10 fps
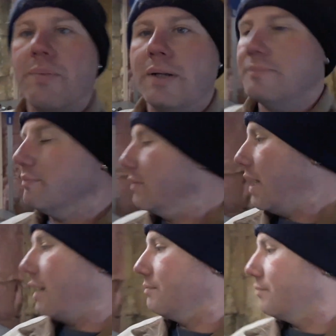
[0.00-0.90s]
But
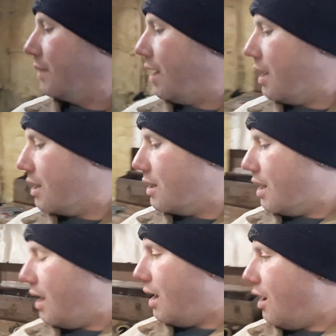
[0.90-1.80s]
yeah.
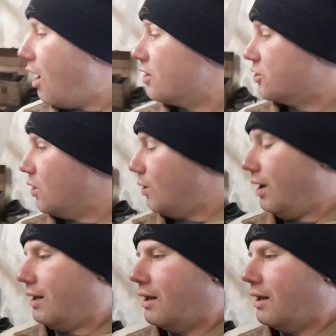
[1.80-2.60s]
Also,